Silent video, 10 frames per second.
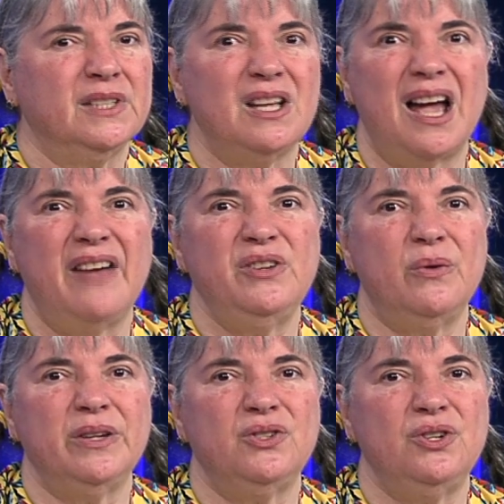I have
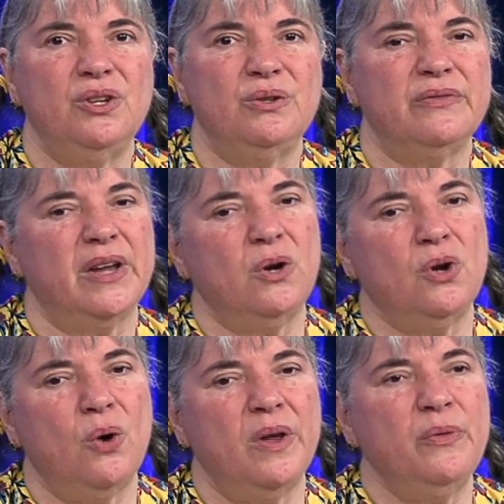no excuse. If I don't
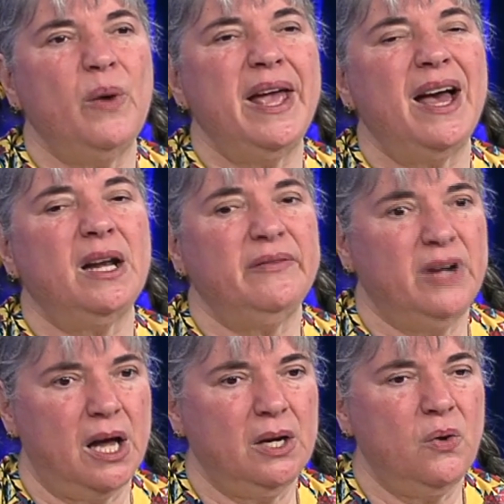go on the way out, I've
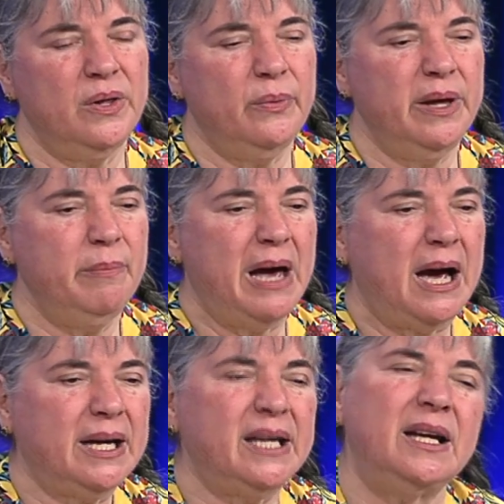got to go on the way
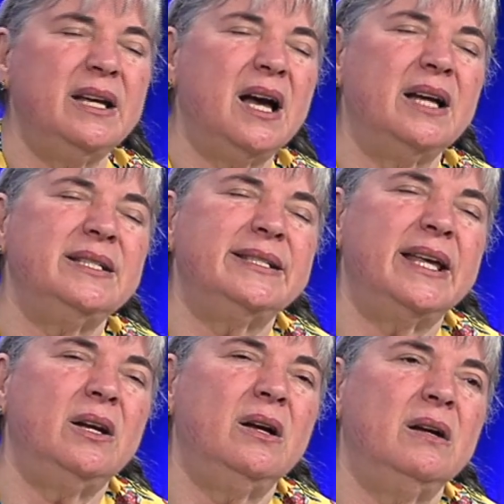back. And I
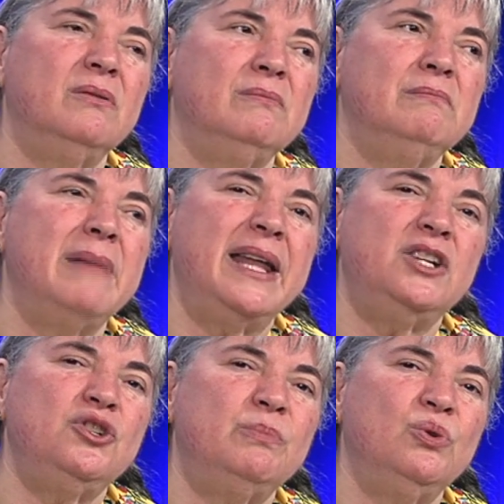set a
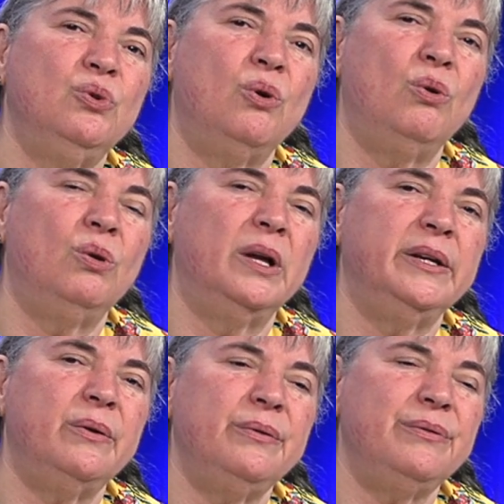manageable goal. I
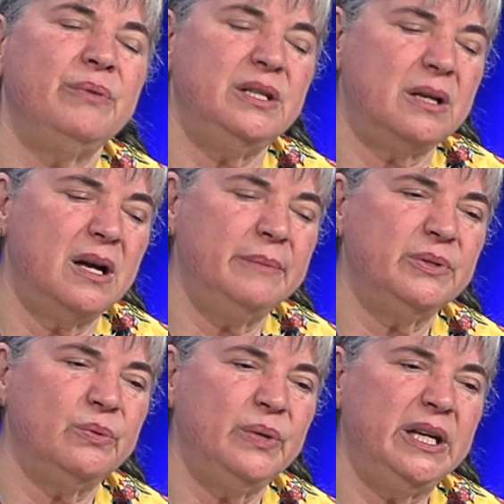go 3
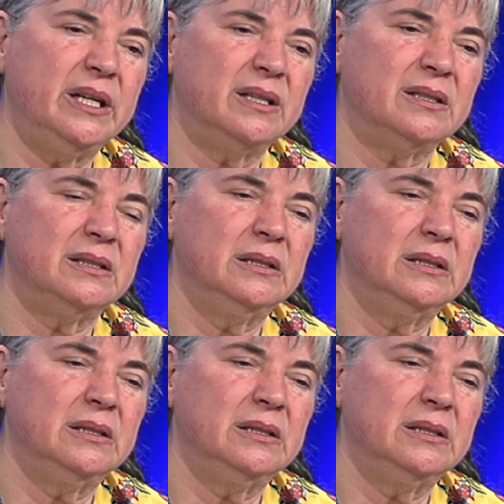times a week.